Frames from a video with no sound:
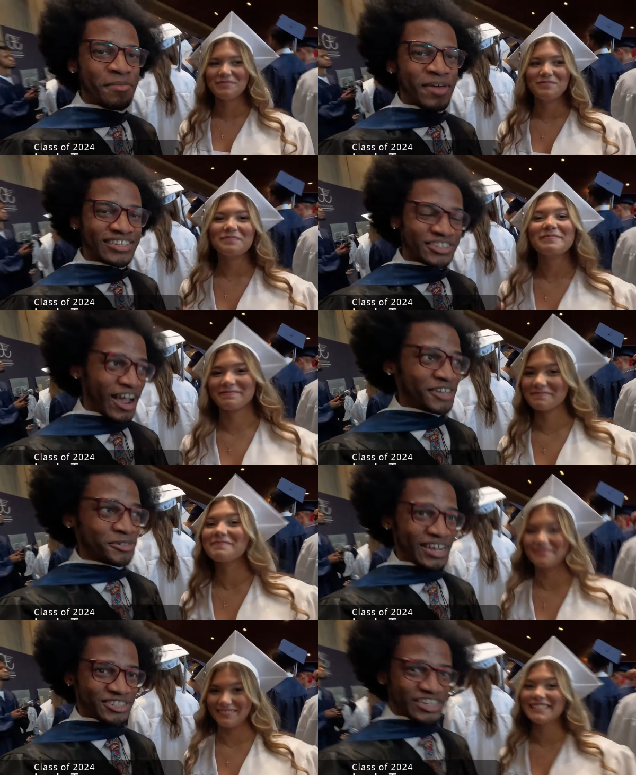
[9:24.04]
Speaker 1: We made it to
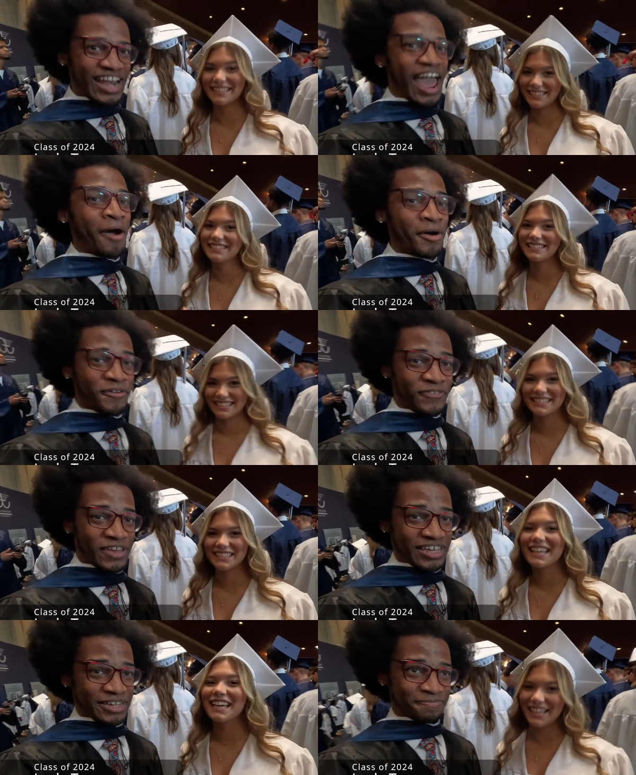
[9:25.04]
graduation. How are you
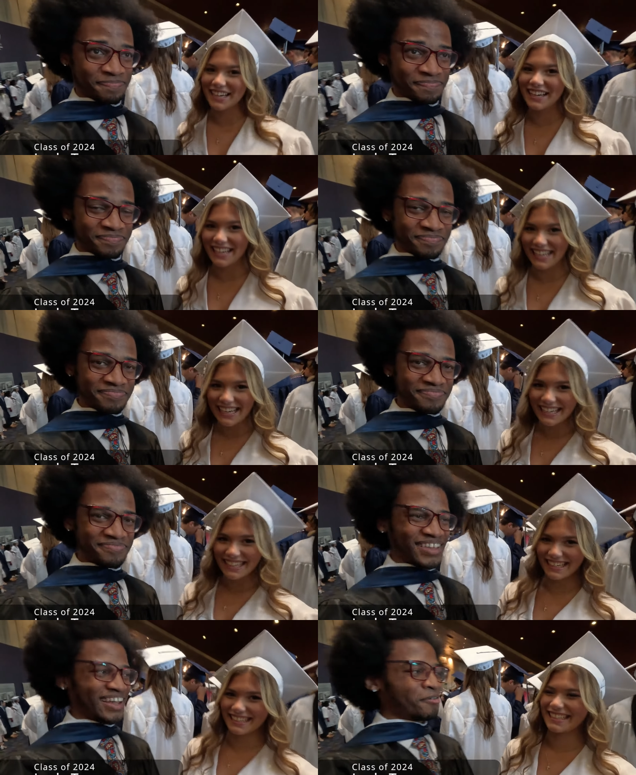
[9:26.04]
feeling? Good.
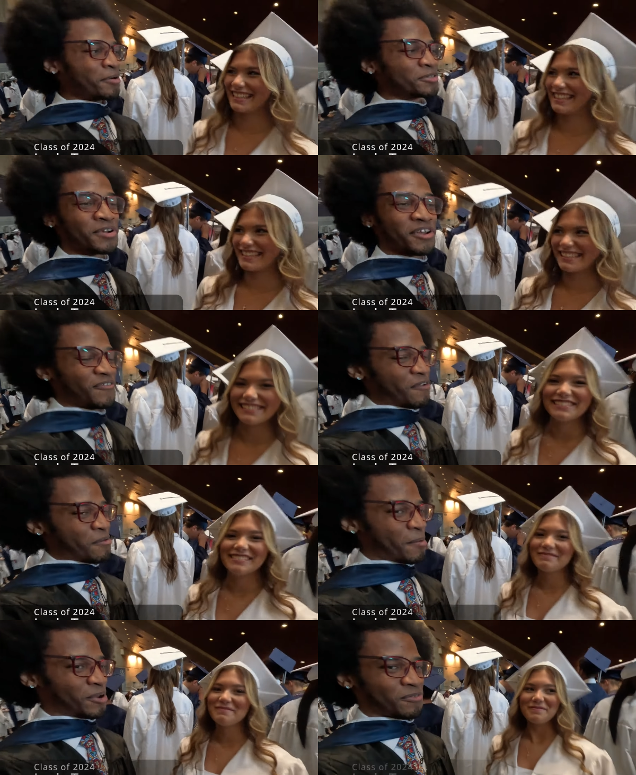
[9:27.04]
What was one of your
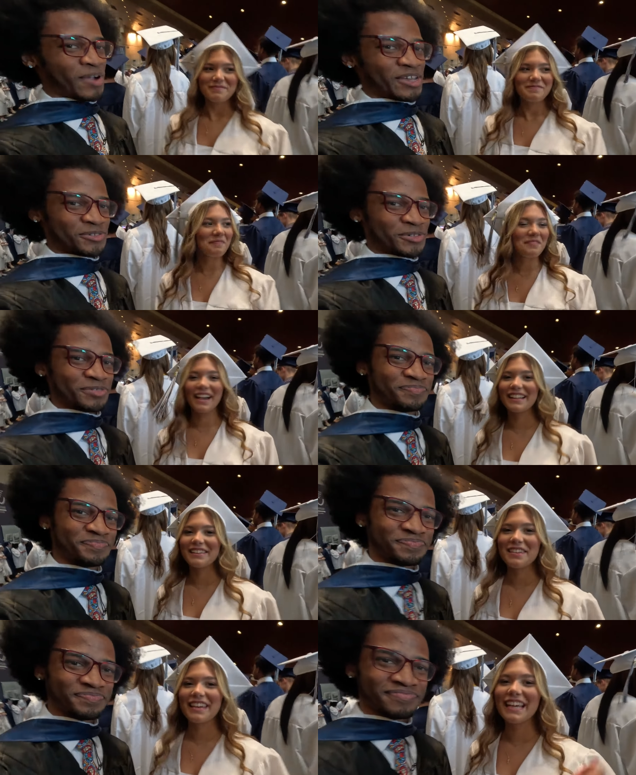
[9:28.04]
favorite memories from high school?
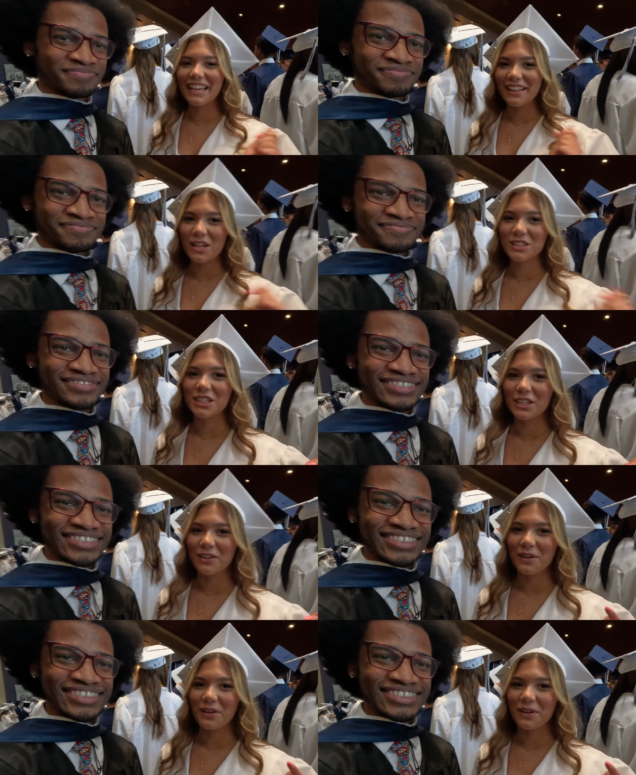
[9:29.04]
Speaker 2: Eating lunch in your